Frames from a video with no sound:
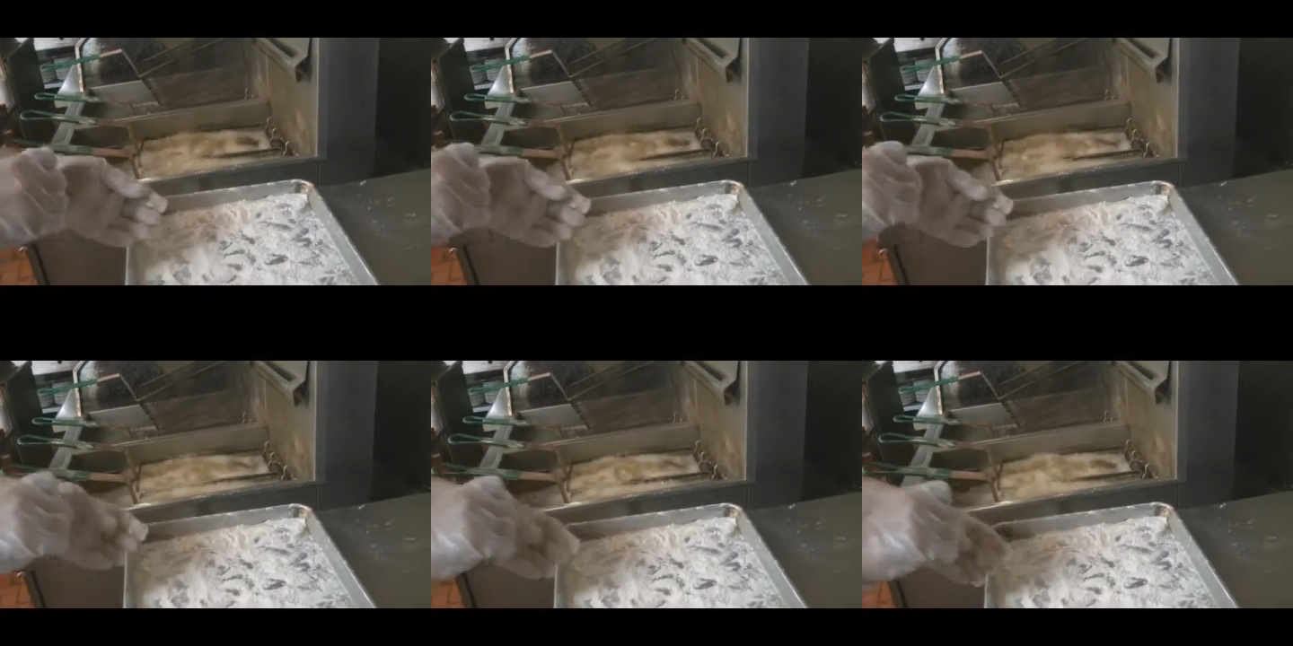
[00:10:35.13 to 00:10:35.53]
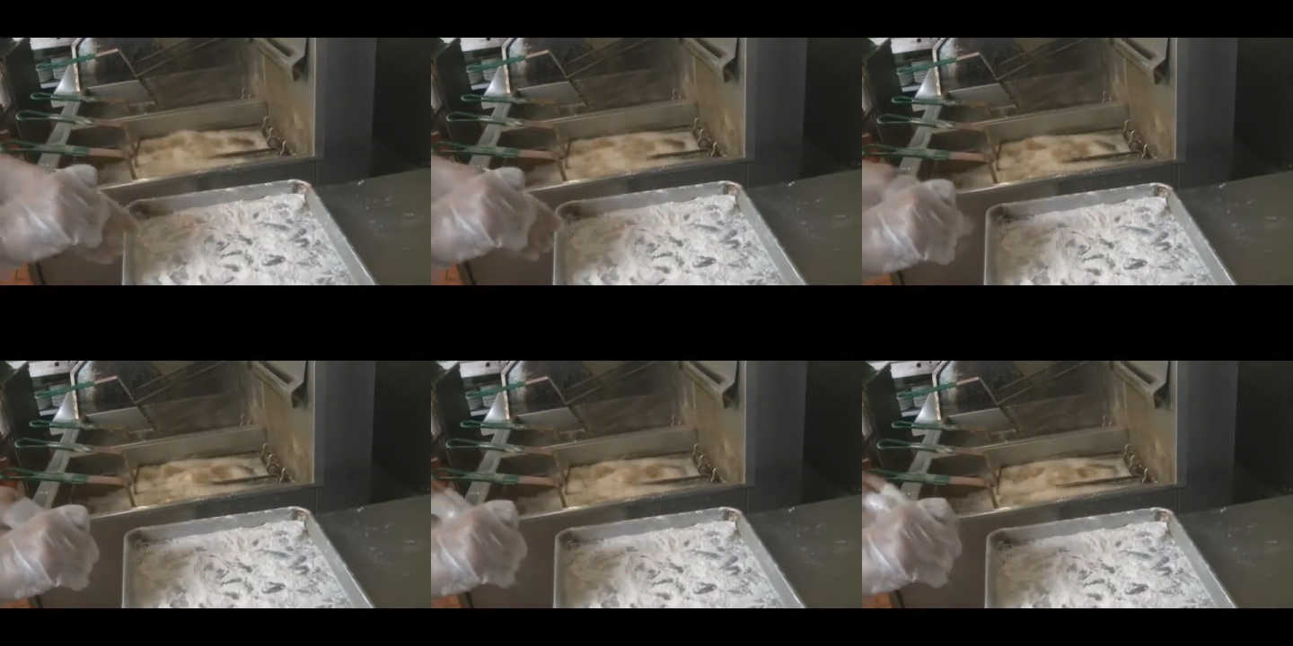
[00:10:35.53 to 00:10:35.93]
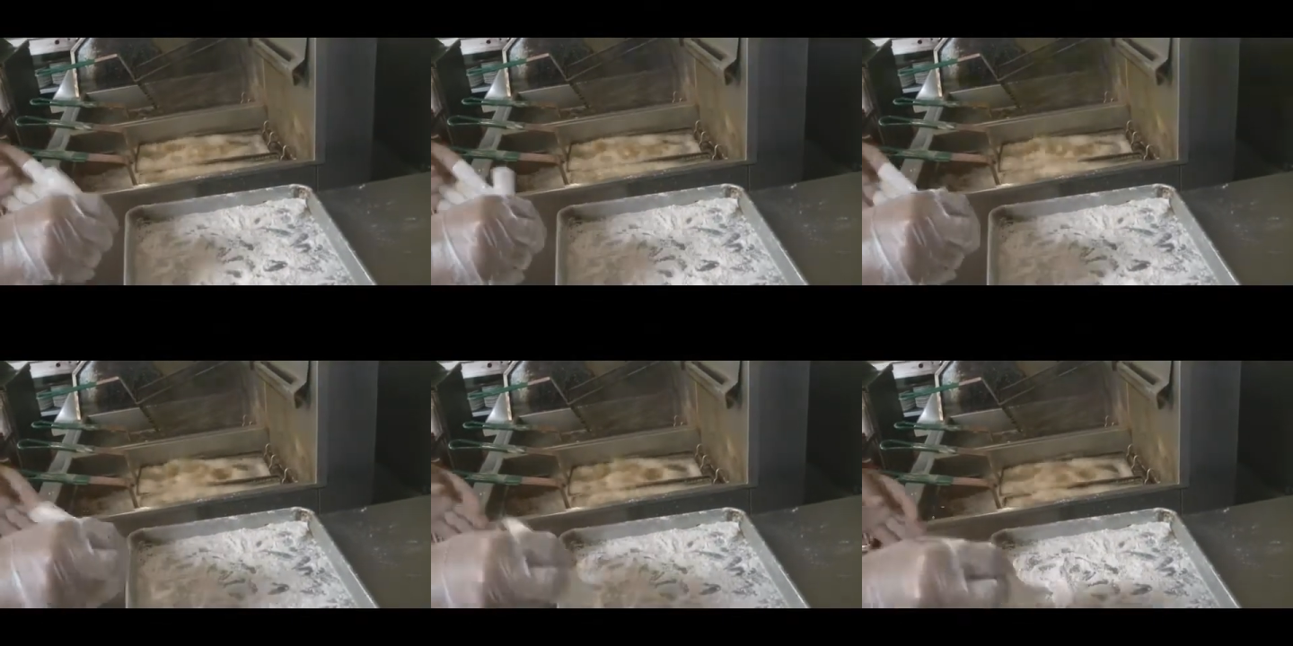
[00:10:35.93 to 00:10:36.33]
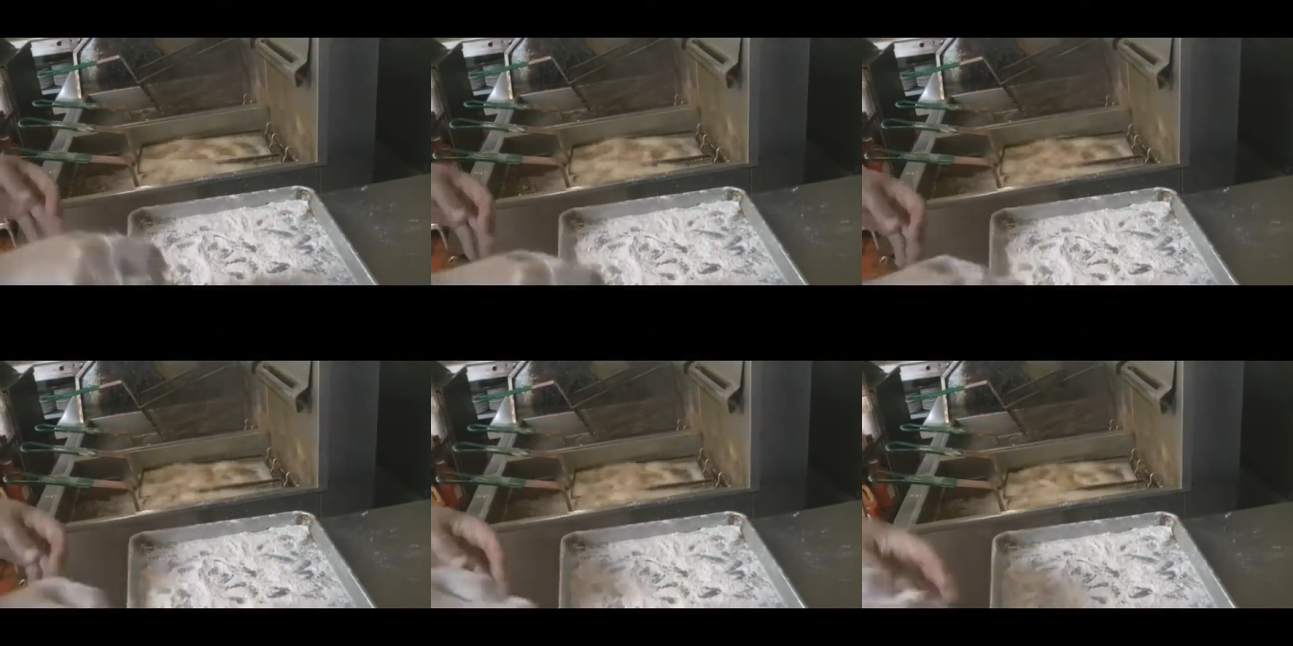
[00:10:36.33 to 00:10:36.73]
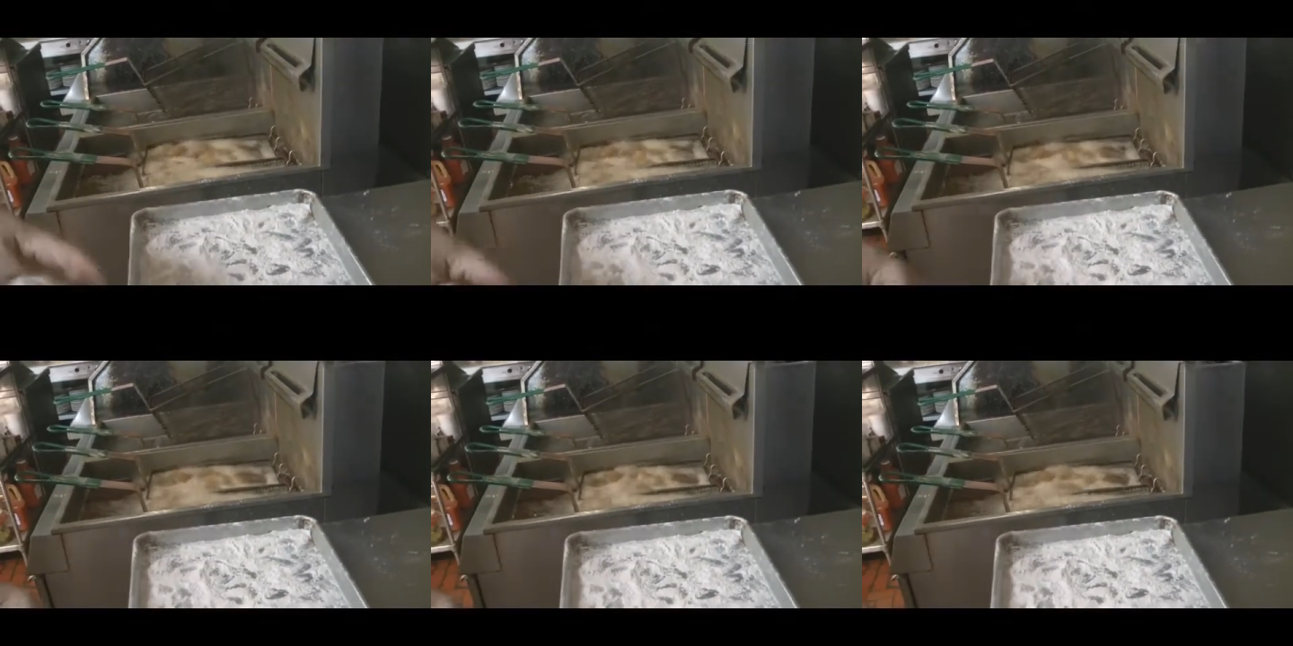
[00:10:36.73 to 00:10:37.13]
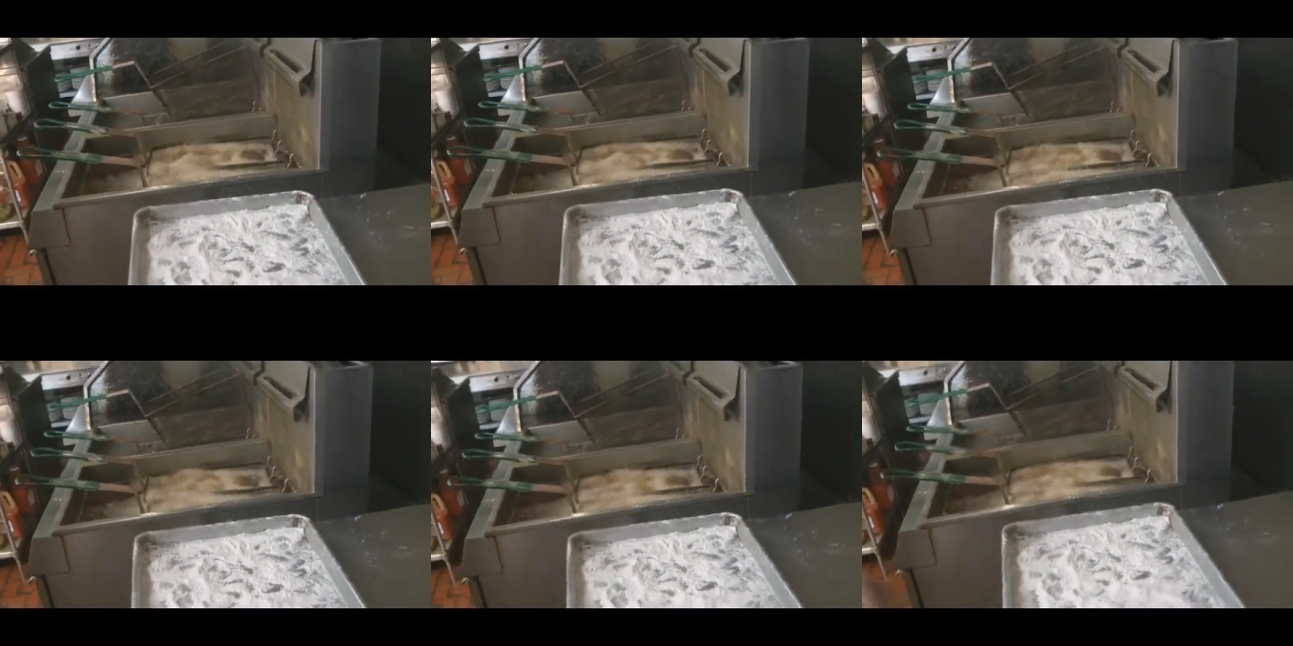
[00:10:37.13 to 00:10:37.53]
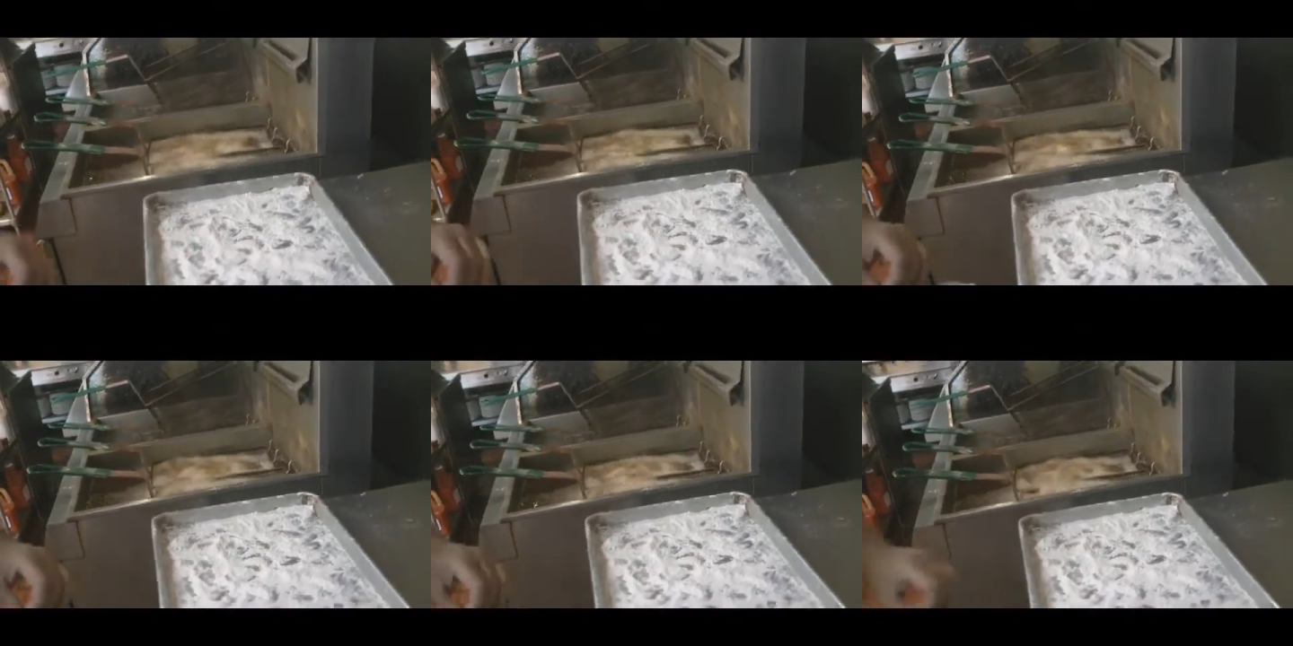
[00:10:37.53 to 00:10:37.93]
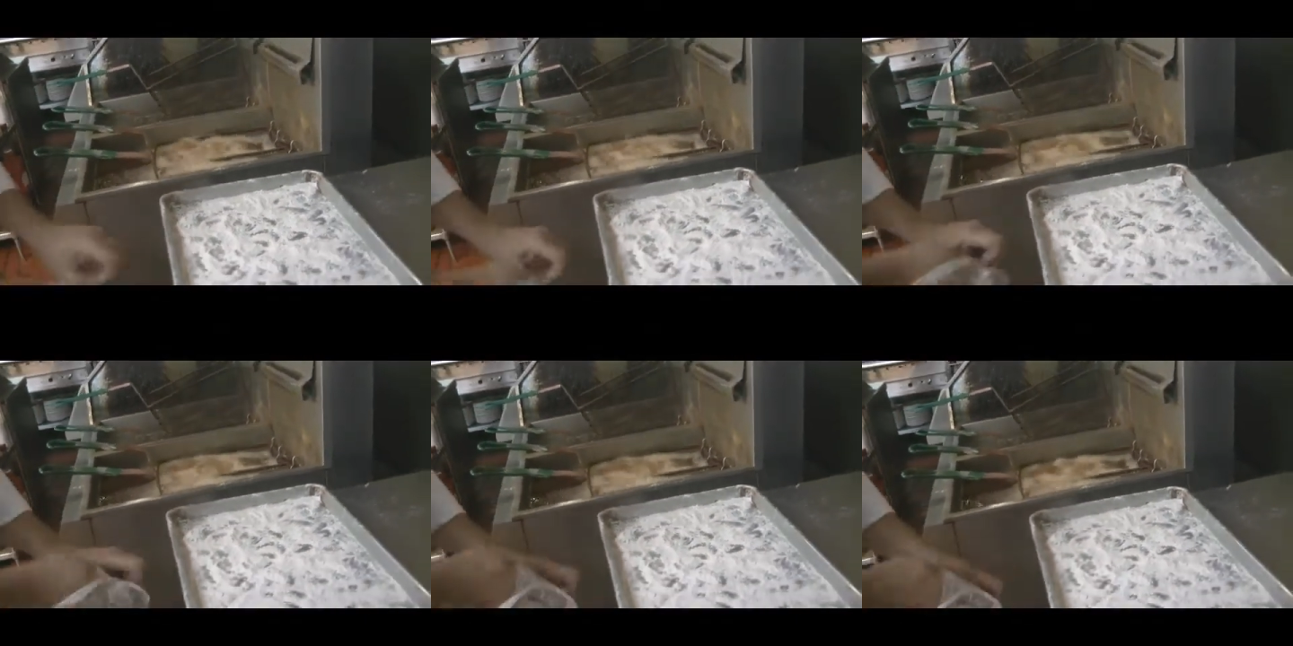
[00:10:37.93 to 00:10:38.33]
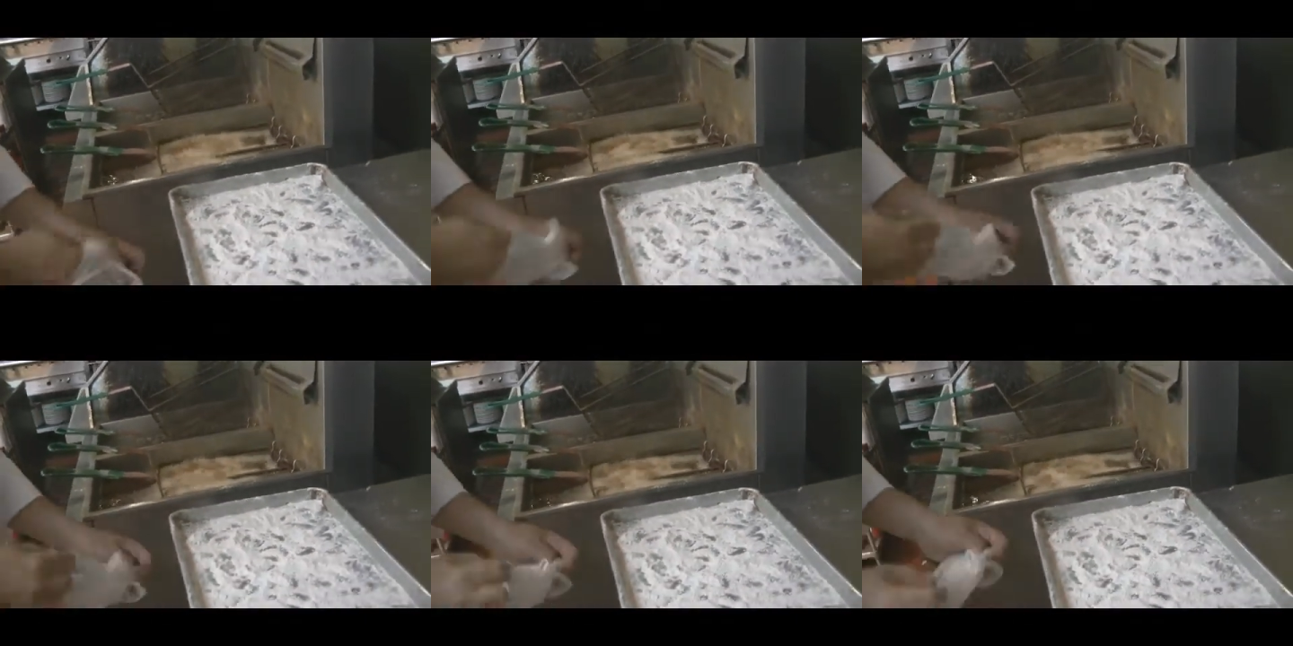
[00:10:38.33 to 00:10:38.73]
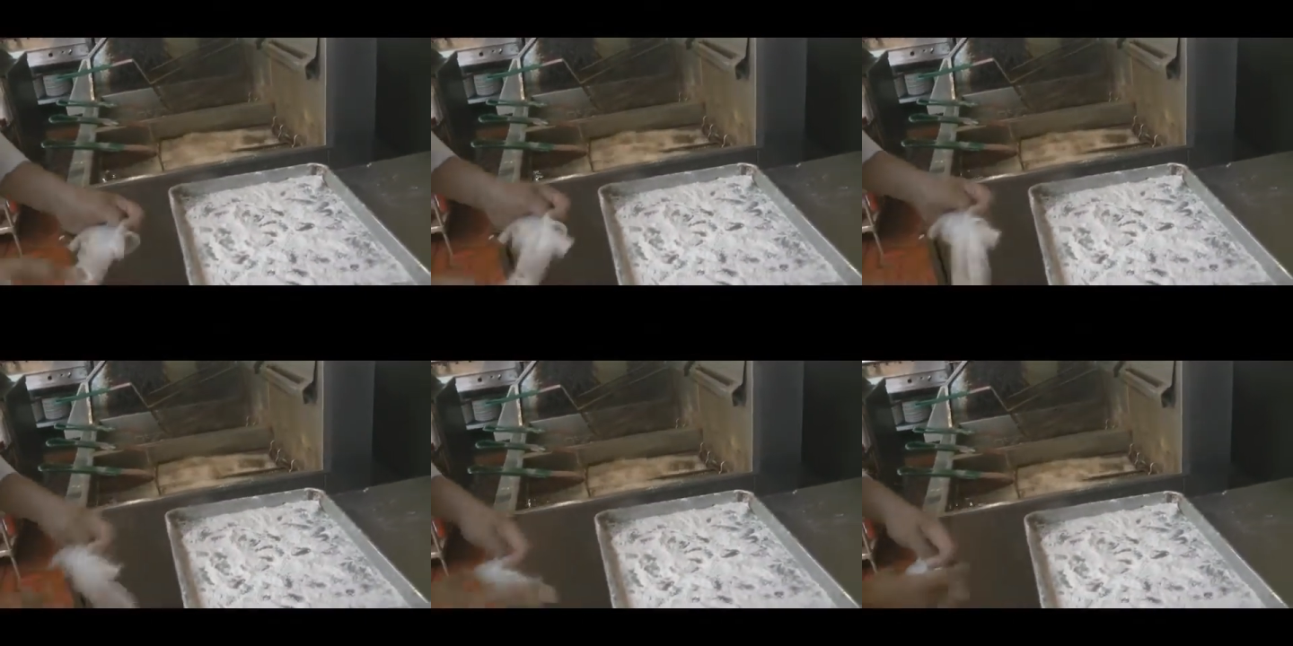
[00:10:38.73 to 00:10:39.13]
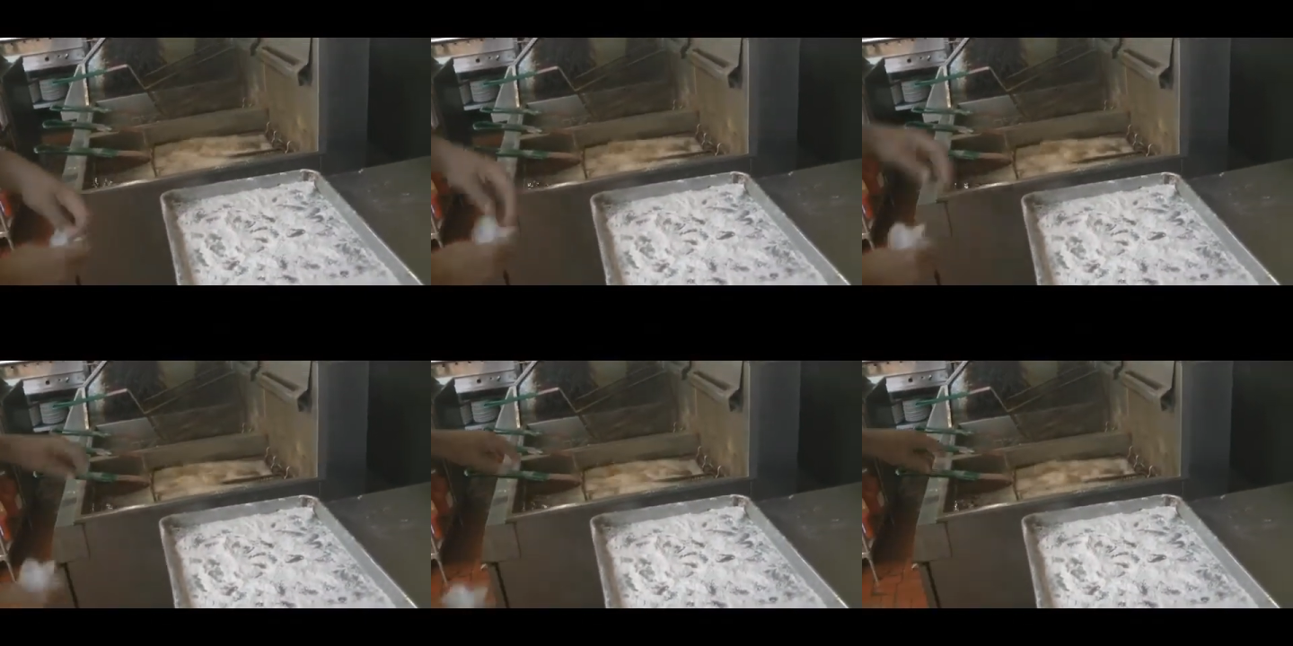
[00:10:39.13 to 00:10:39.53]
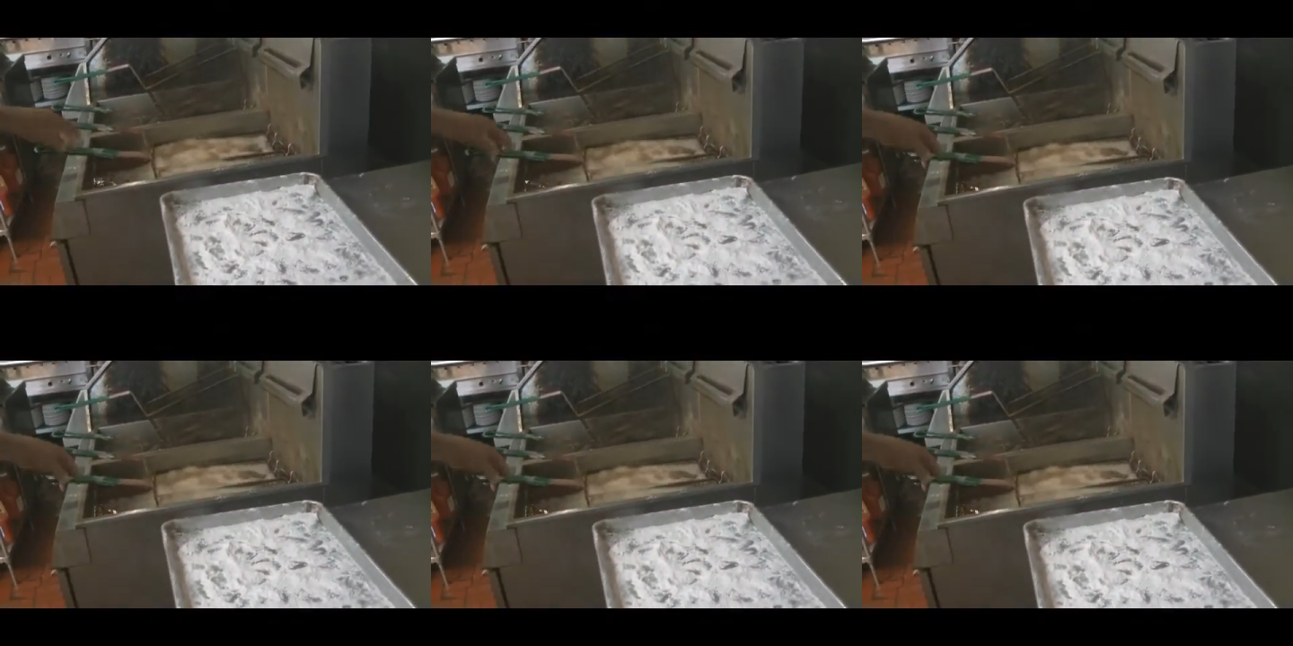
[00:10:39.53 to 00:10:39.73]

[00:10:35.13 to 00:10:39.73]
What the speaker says: (no speaker visible)